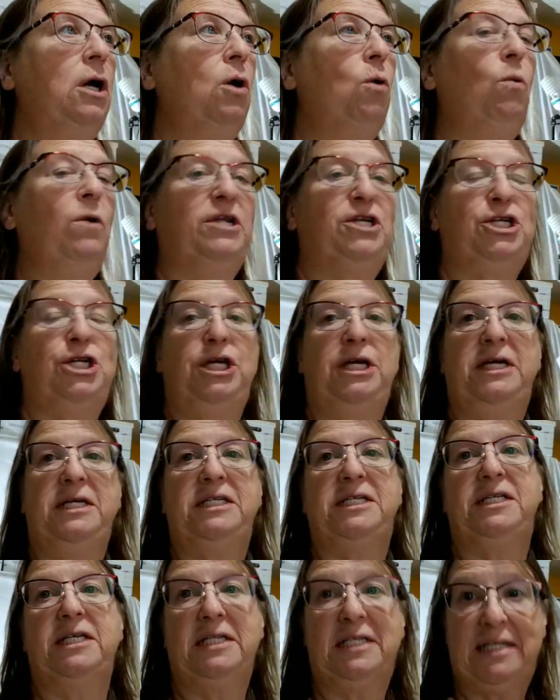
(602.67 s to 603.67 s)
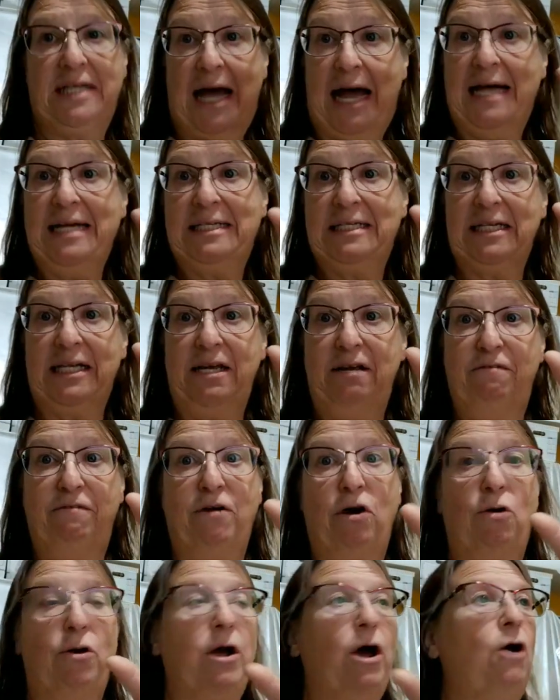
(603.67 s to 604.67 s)
which is the Sizely
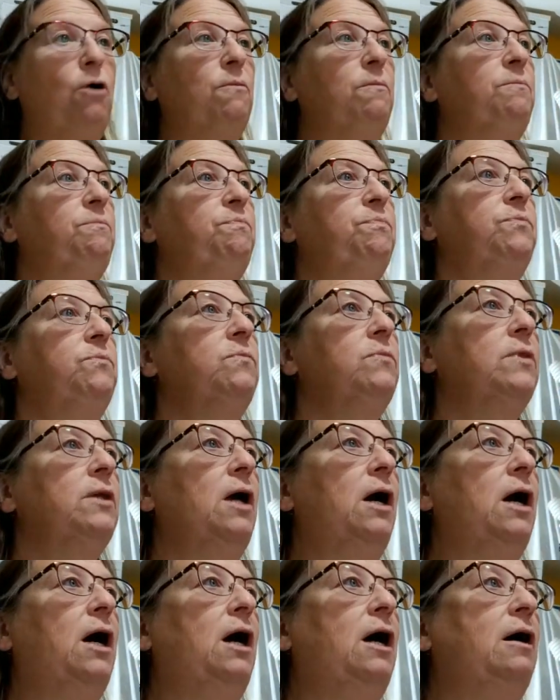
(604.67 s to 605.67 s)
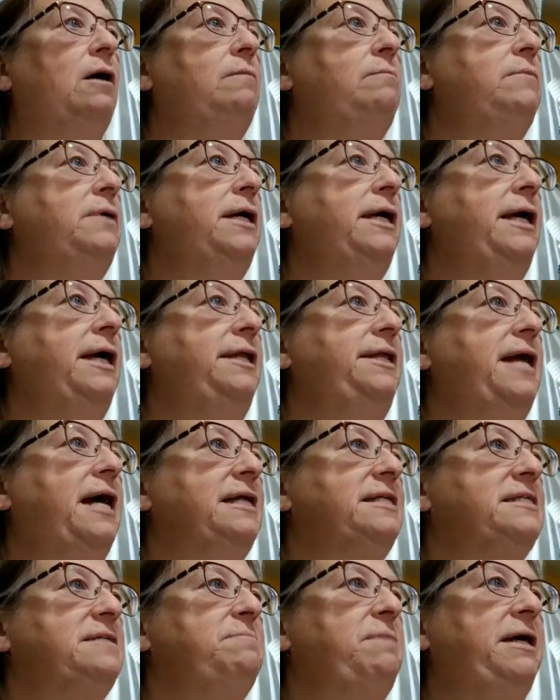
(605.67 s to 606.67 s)
photo. And
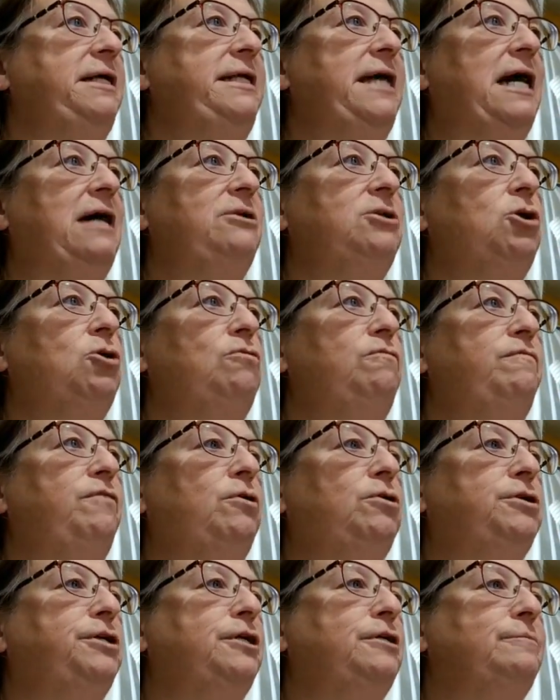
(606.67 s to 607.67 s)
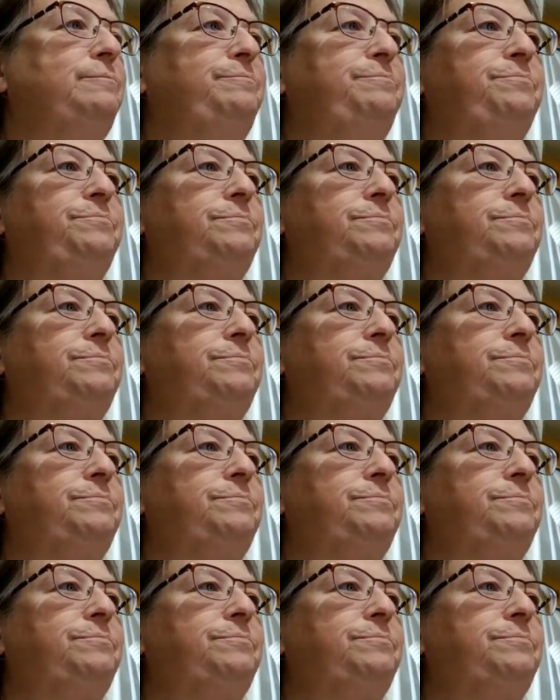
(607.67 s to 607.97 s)
that's in my download folder.